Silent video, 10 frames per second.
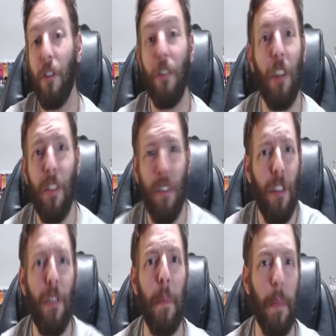and she's
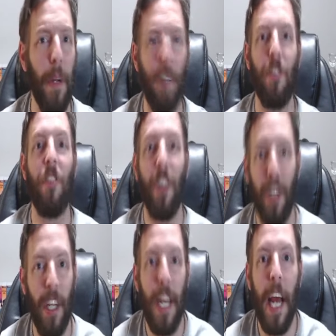a
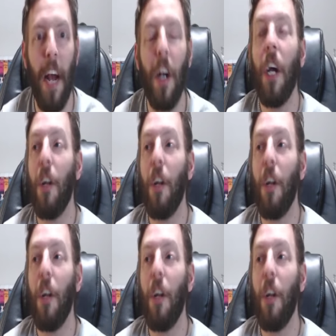gazillionaire,